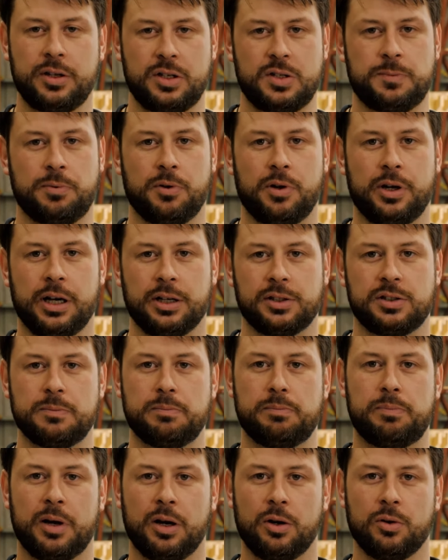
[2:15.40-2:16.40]
this product
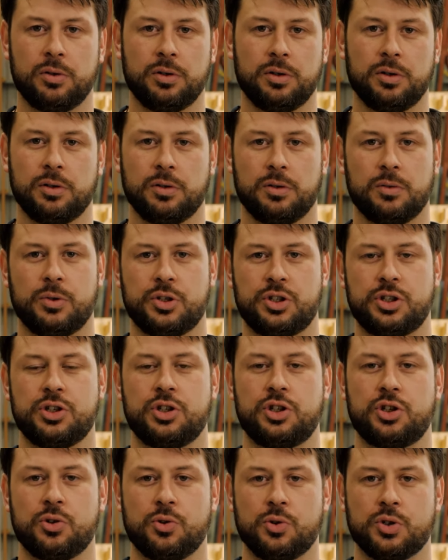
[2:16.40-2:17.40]
in bulk, which
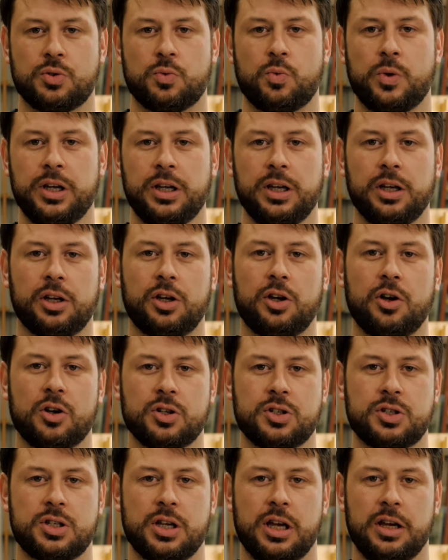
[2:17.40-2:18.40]
ensures we get a
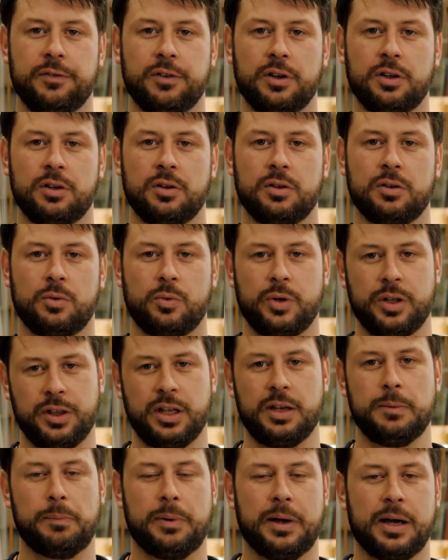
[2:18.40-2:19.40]
cost saving we
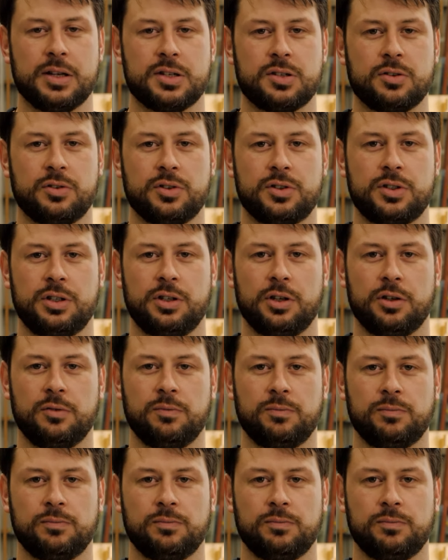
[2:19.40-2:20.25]
then pass on to you.